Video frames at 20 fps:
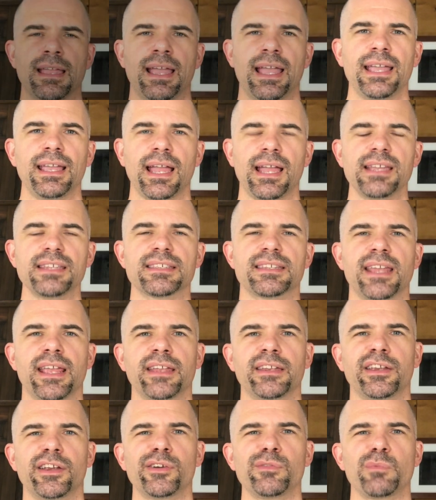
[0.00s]
Hey guys,
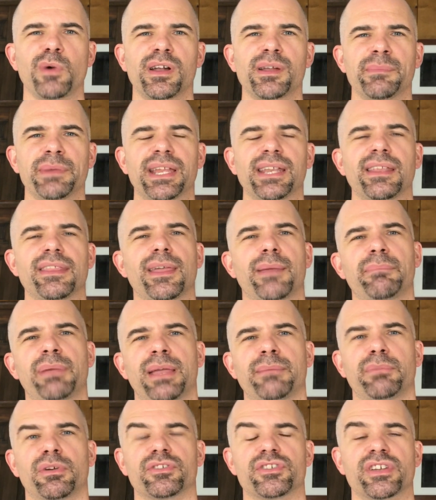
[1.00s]
Dan here, and welcome again to that
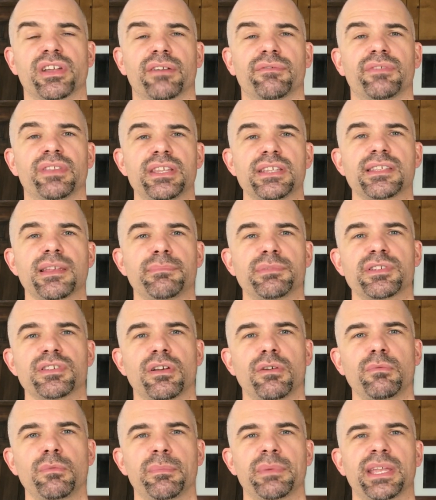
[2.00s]
Paintball channel. For this
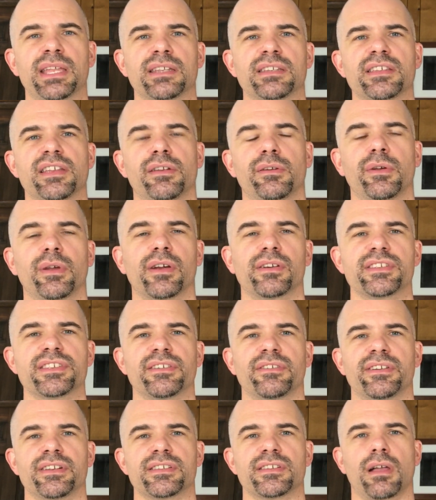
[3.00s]
episode, we'll be continuing our
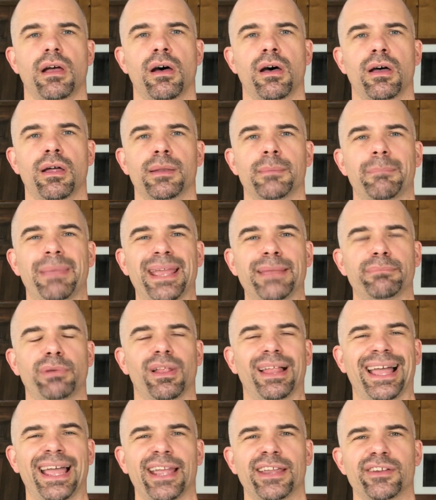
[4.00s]
series on
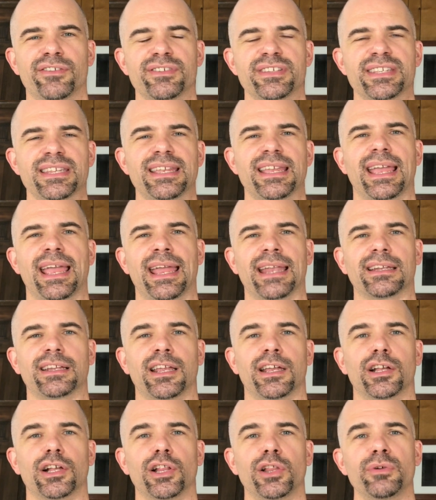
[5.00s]
paintball accuracy and
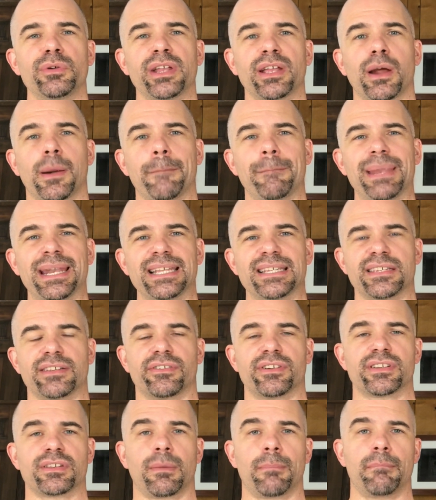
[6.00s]
concluding our
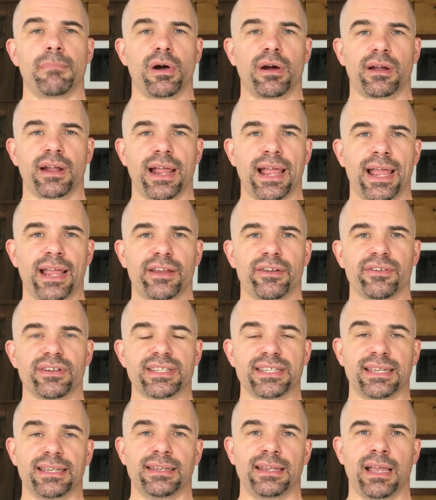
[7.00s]
mini-series on marker
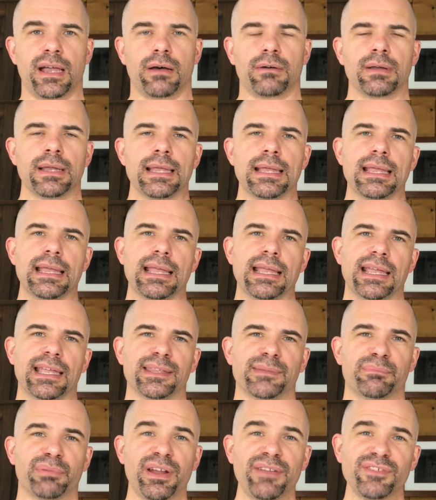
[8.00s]
accuracy. Now,
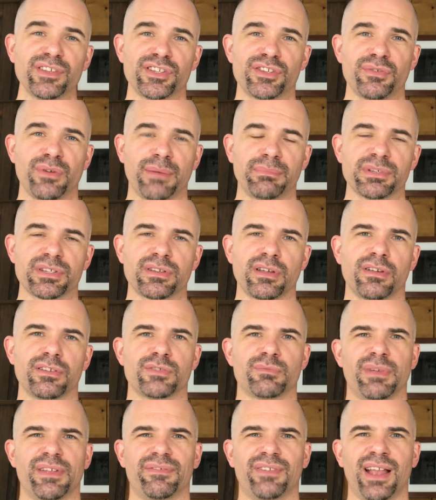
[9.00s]
in the previous two
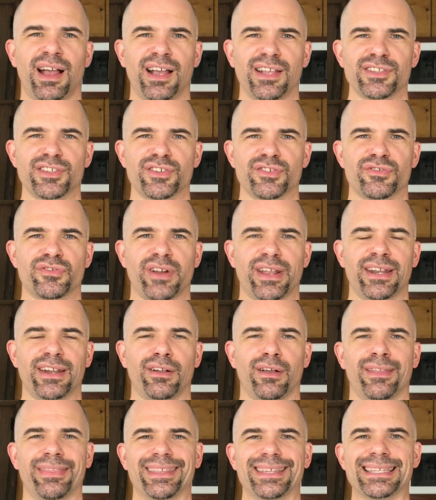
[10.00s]
episodes, we've concentrated
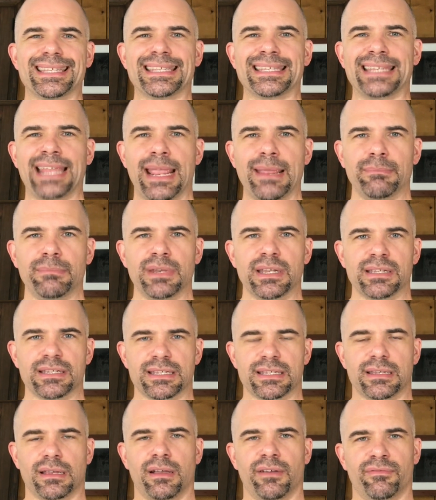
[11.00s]
on the
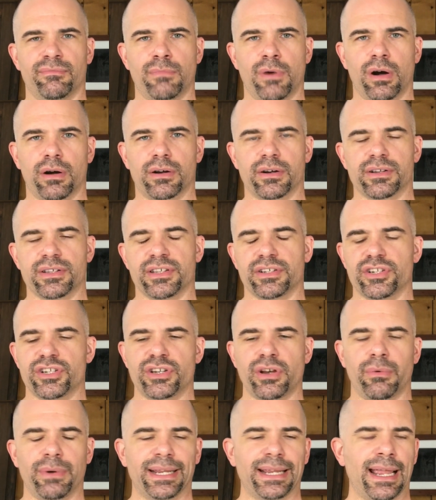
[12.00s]
sameness of markers and
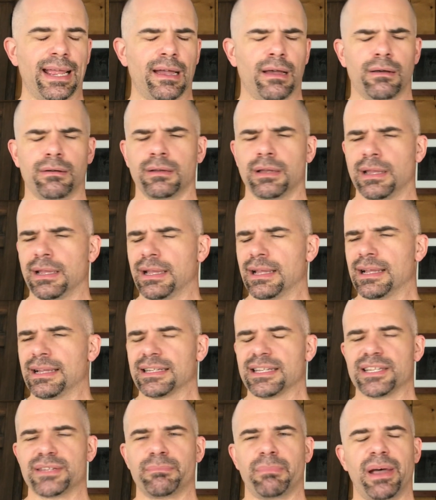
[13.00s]
showing how,
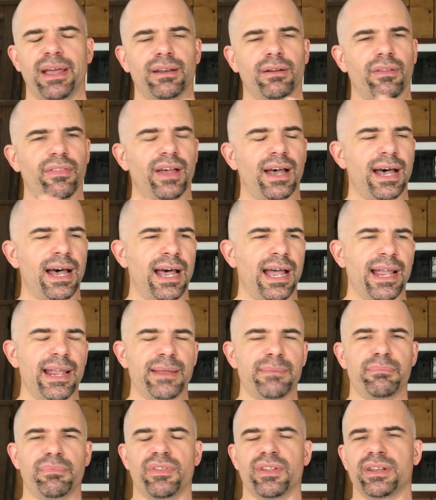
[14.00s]
despite all the
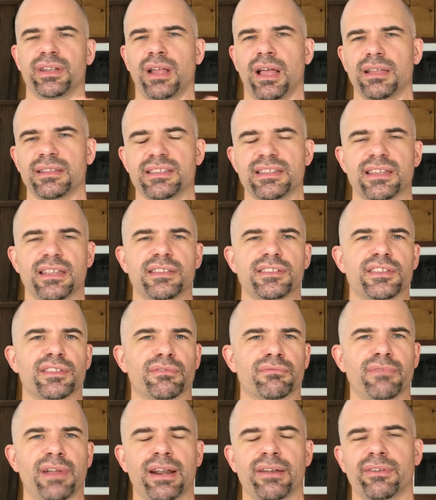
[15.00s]
hype, the nonsense,
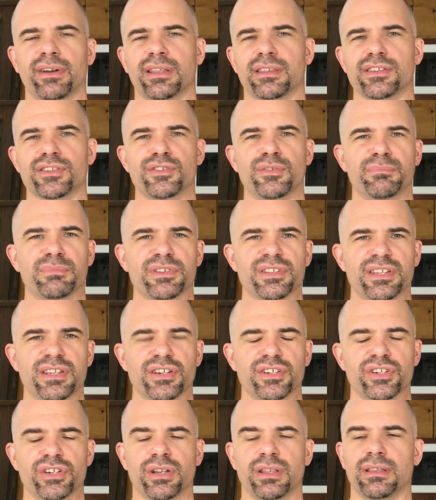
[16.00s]
the rhetoric, the
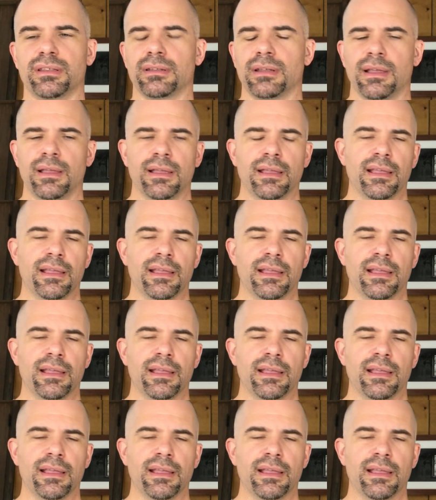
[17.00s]
superstition,